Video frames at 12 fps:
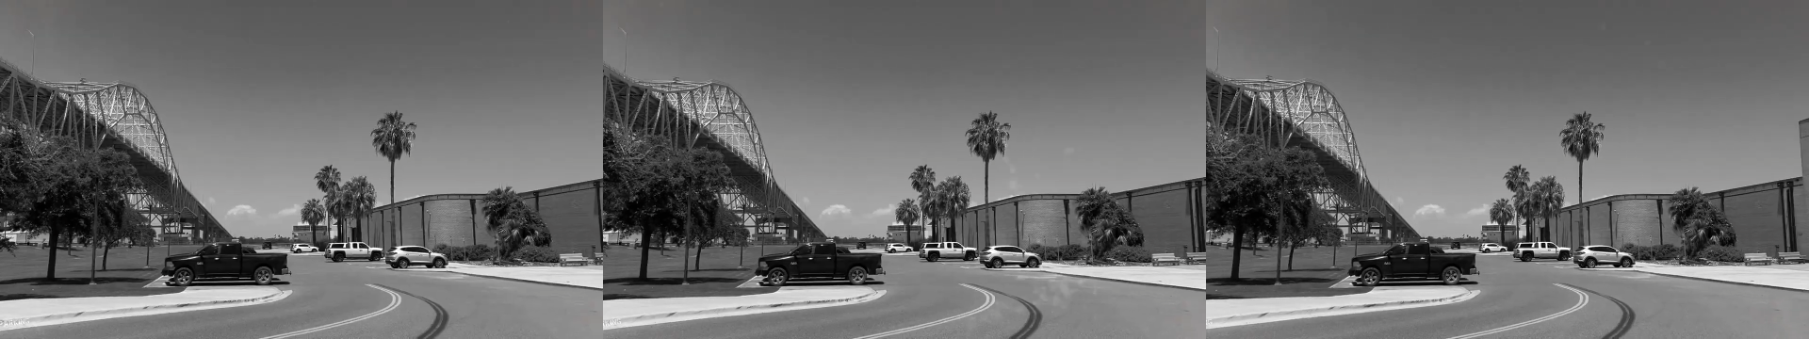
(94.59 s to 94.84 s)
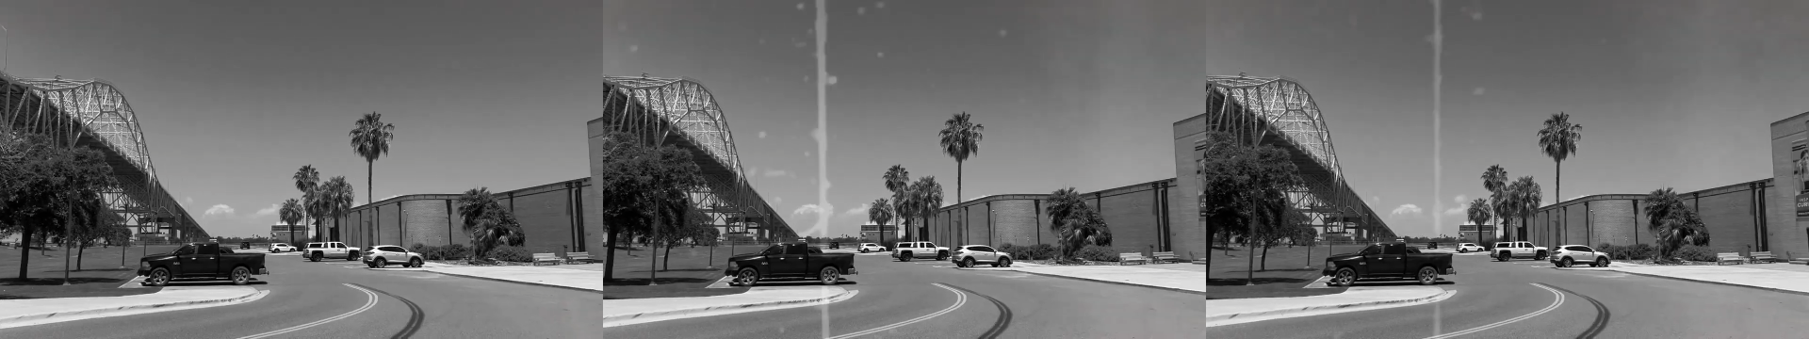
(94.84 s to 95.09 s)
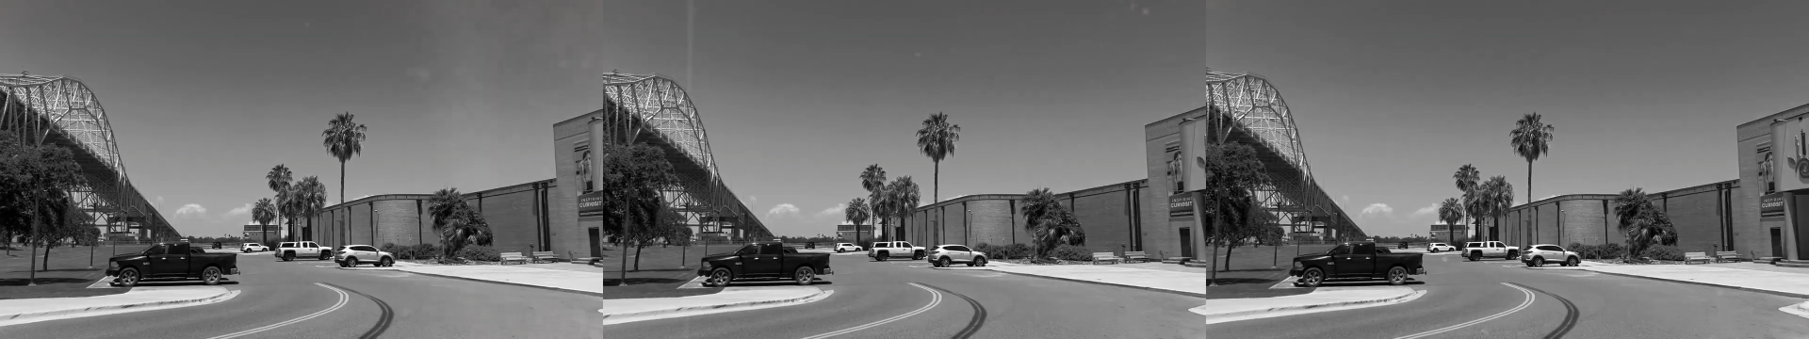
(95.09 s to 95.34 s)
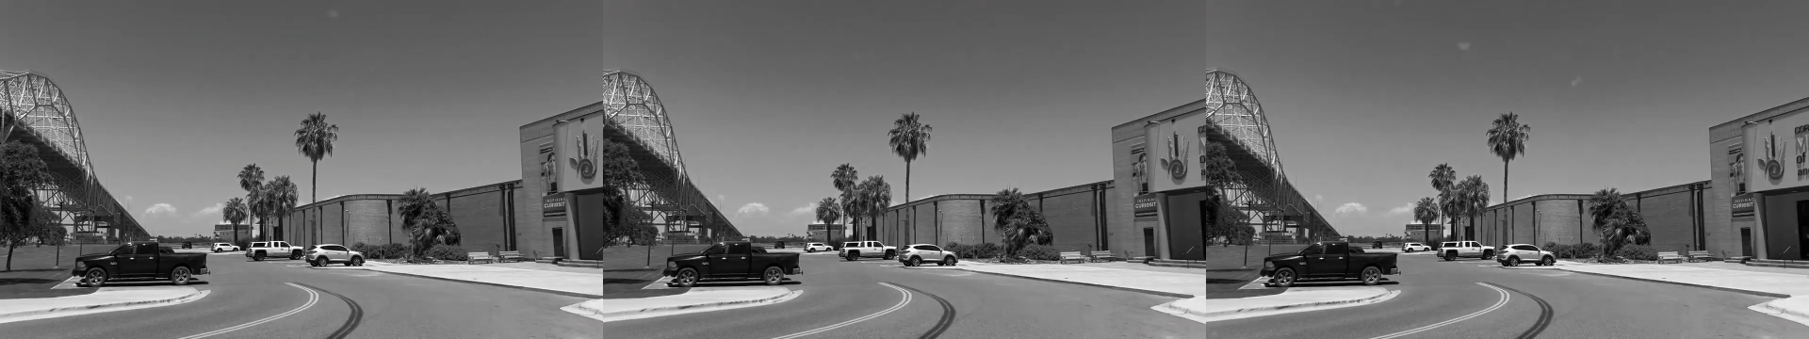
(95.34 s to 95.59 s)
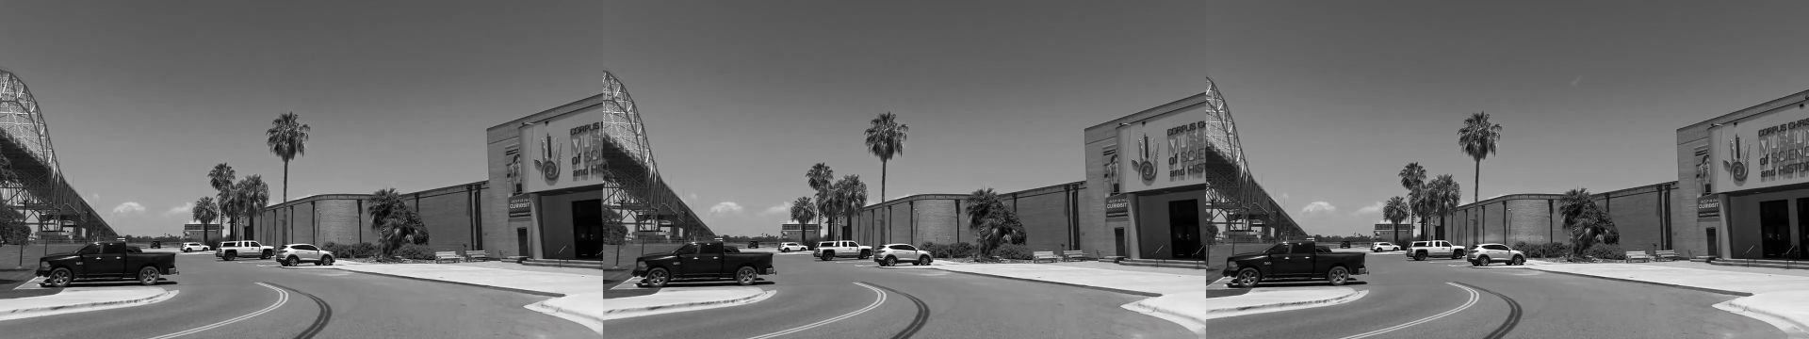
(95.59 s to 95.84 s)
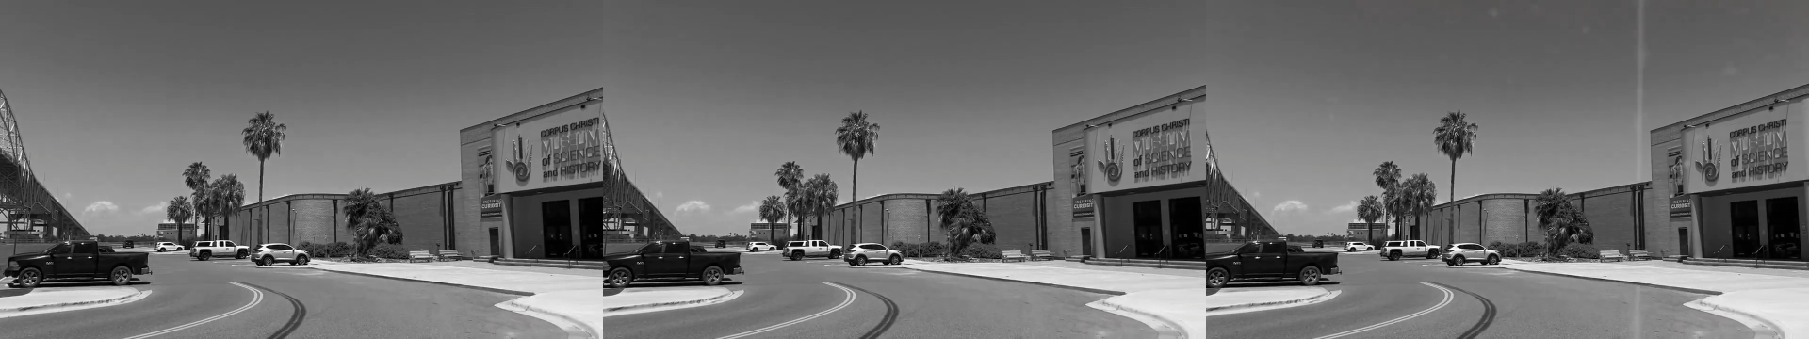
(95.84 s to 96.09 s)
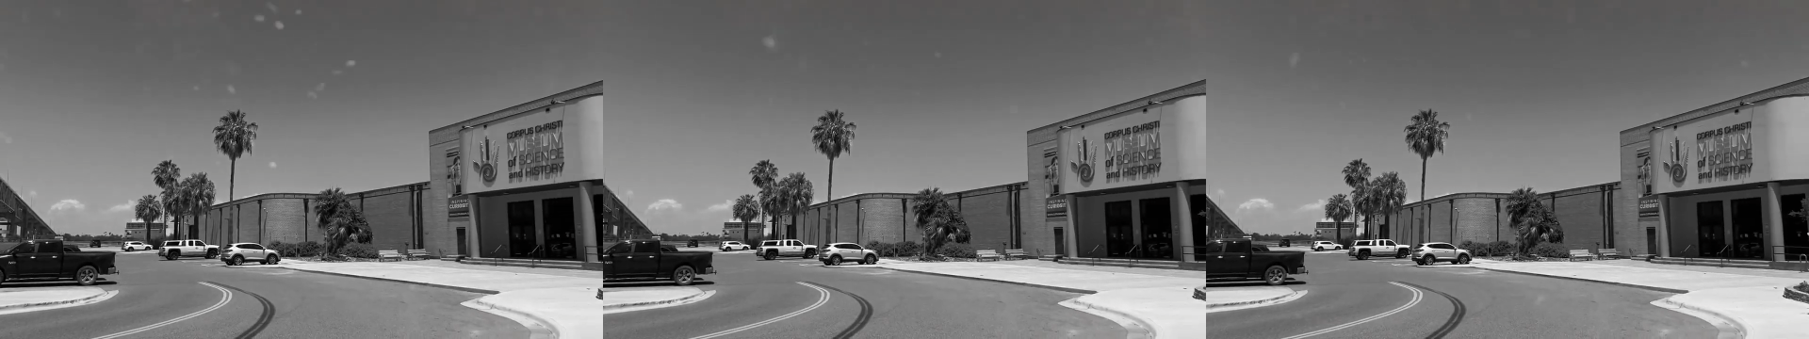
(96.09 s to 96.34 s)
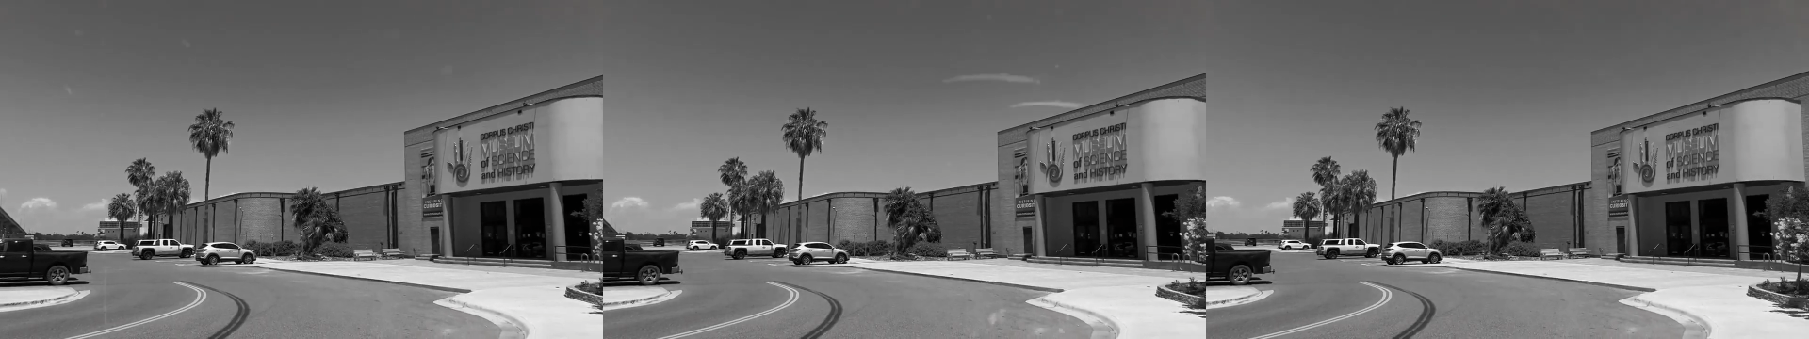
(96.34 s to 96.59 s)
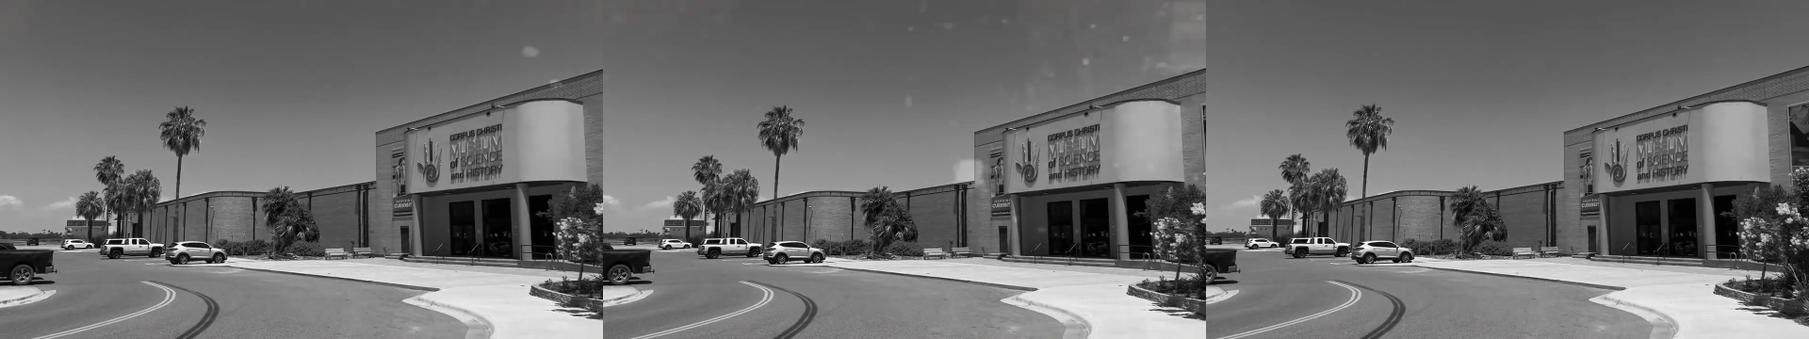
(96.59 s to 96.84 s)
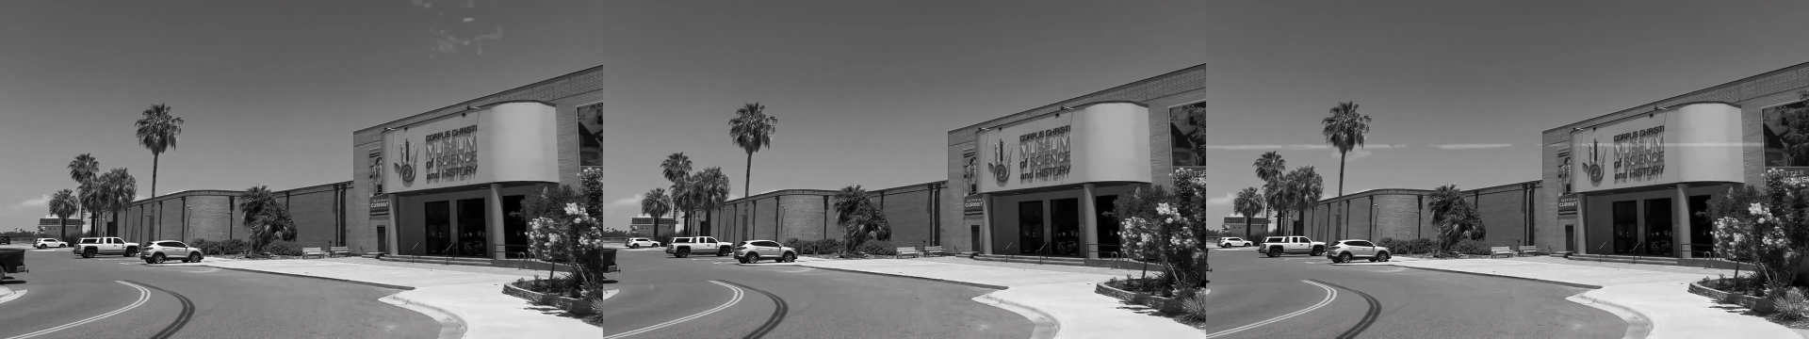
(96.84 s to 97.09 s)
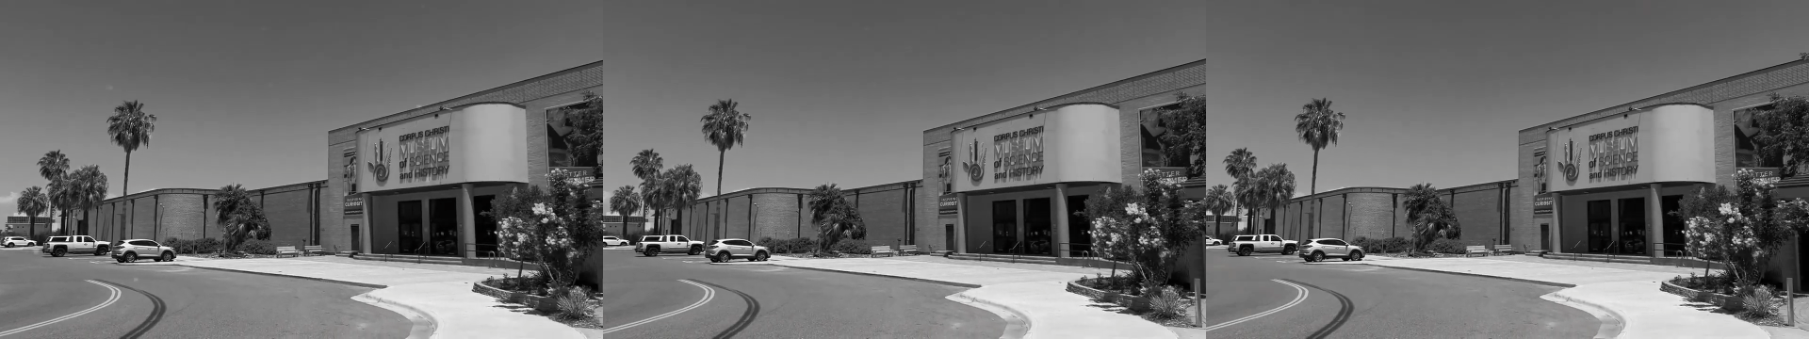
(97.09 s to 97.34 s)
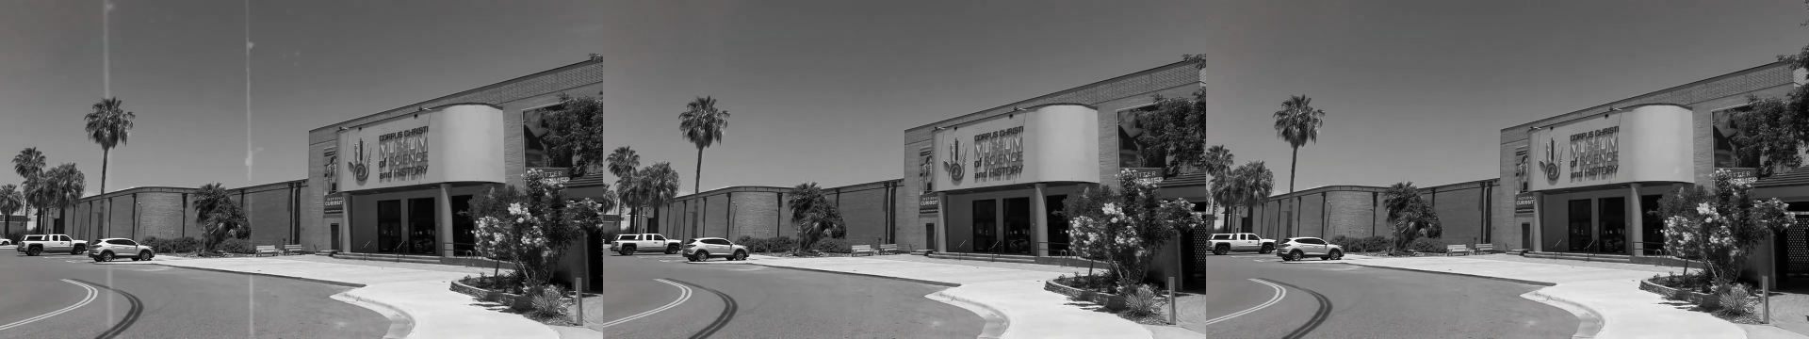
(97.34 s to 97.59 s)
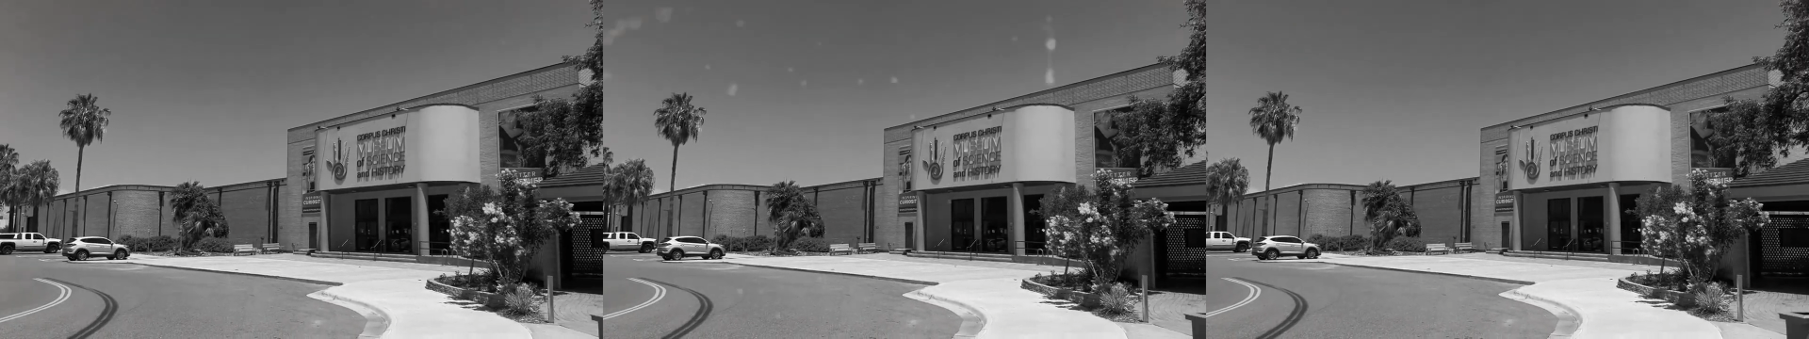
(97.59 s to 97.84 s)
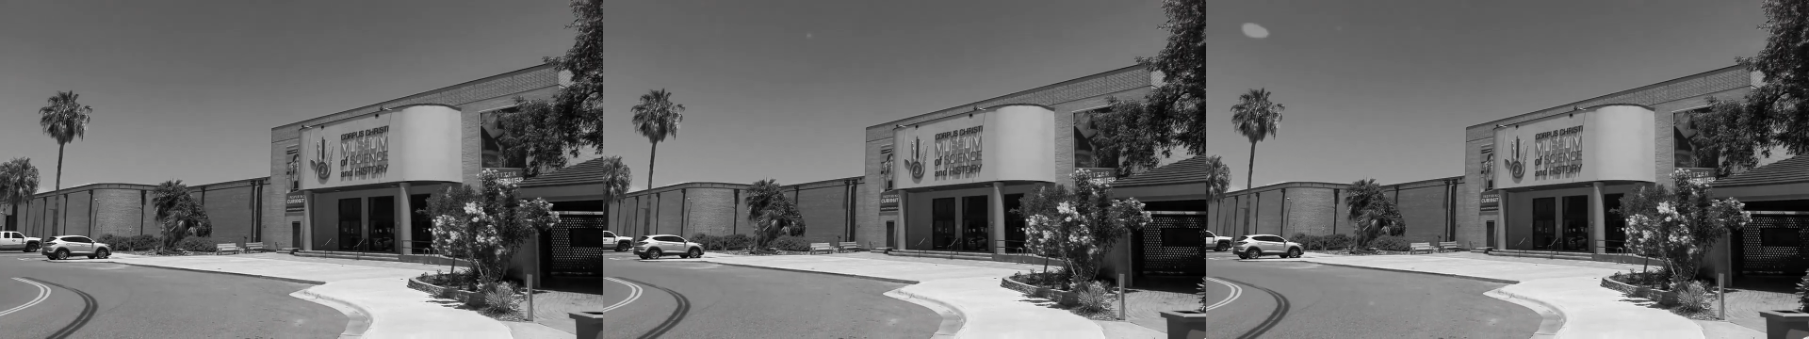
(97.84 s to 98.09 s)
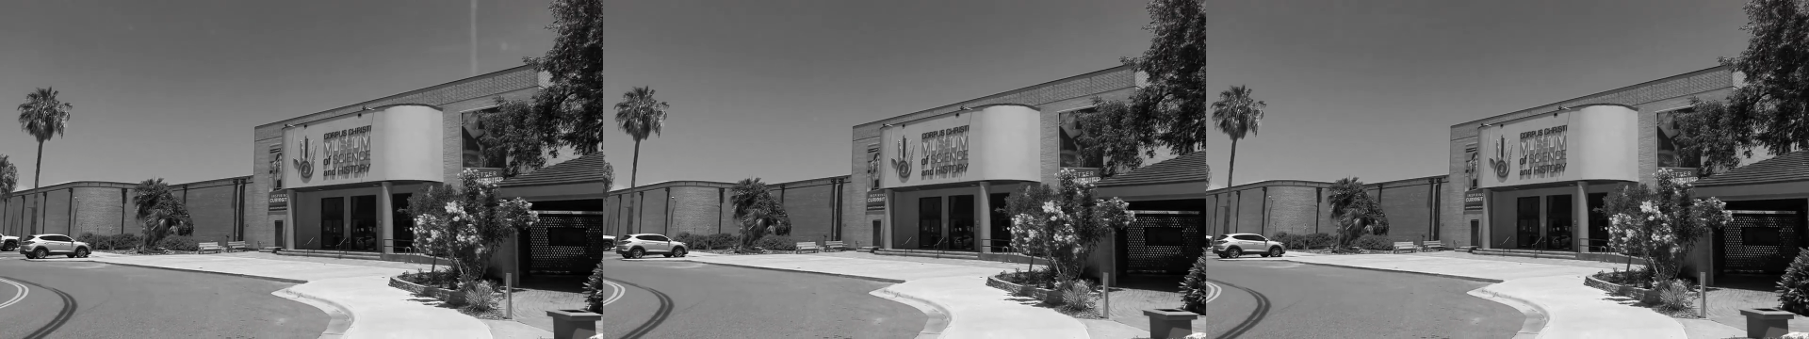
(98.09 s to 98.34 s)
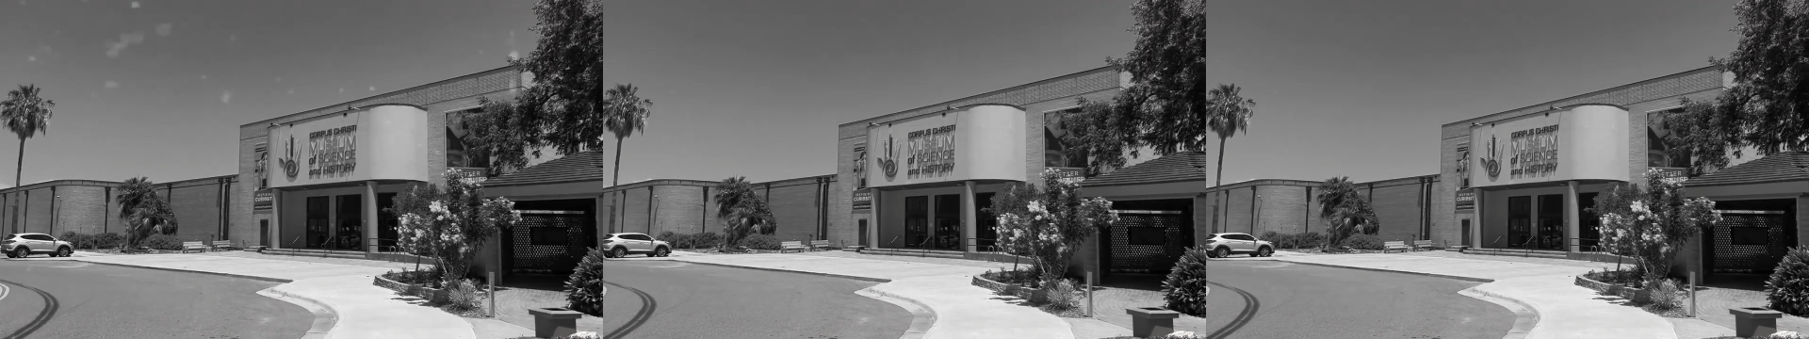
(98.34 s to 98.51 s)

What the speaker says: Nobody's mouth can be seen.